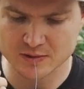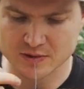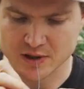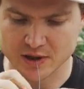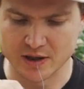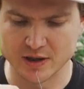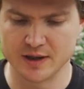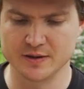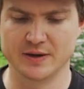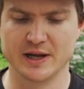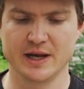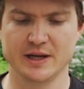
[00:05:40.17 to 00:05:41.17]
So
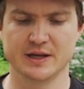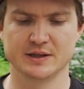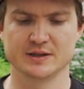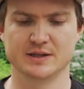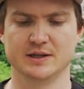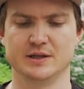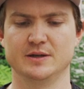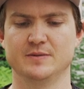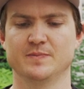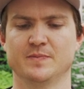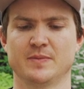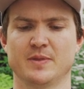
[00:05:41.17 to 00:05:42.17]
now you can see,
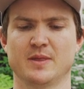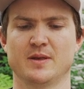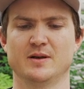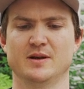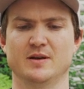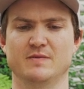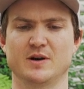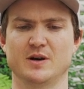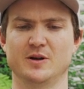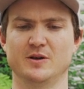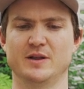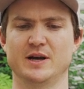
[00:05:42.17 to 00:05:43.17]
if I
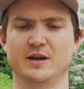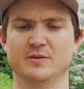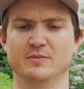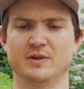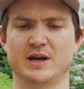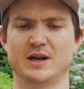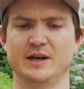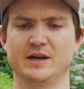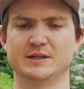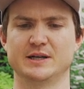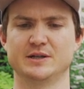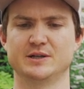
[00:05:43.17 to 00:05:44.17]
hold that without
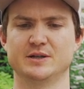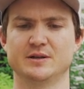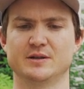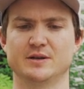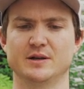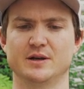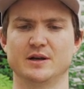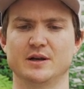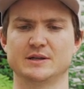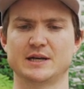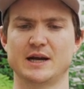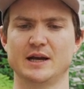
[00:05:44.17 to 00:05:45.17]
any tension, the
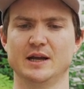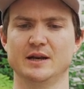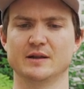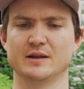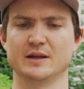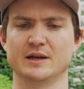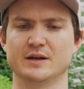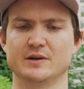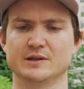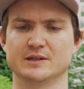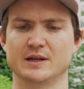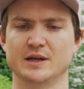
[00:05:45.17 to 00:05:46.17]
tag into the
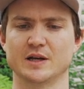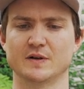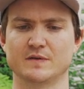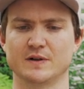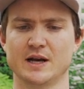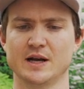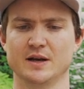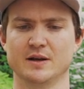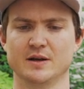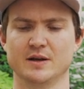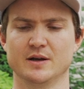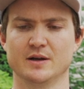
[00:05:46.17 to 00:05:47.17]
leader is laying flat.
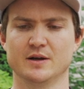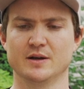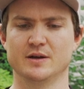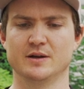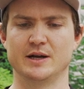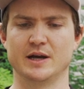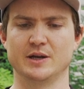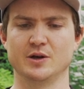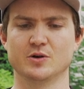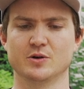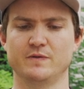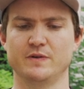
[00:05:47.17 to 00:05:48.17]
Now you
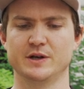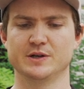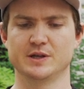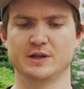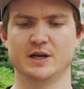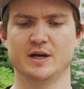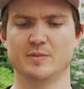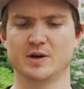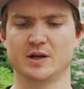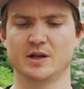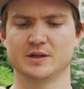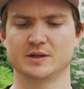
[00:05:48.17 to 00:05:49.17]
could finish it there, but
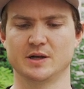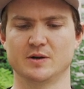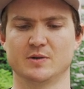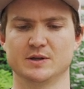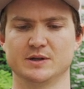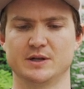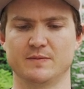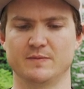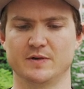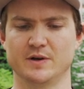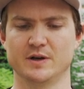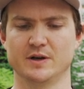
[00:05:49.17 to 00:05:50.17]
I like to go one step
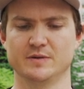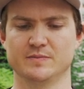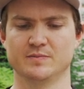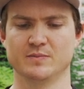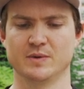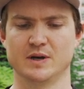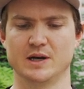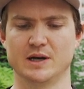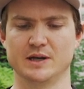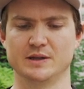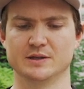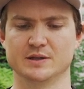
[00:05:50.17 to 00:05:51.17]
further,
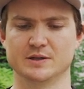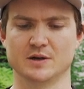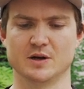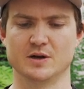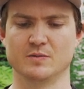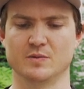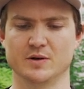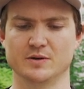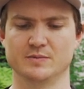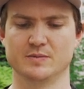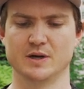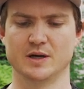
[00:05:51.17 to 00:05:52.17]
and this is kind of what
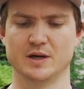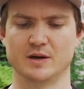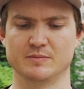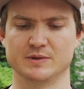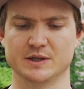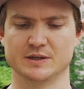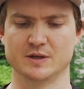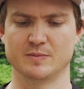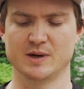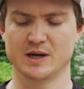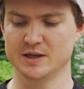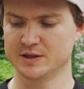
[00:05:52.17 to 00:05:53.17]
sets it
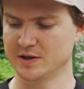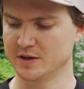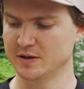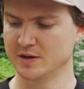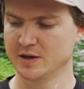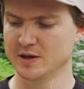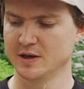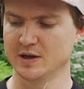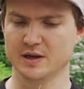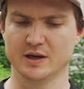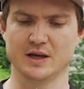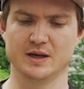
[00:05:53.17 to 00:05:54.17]
apart. So
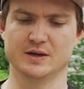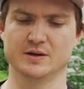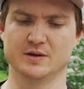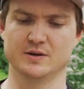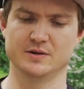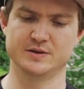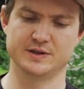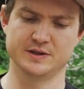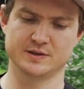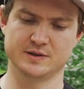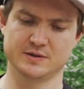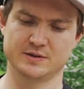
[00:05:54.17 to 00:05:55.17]
get your
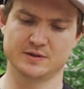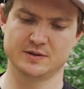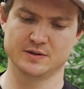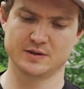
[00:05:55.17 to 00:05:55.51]
scissors,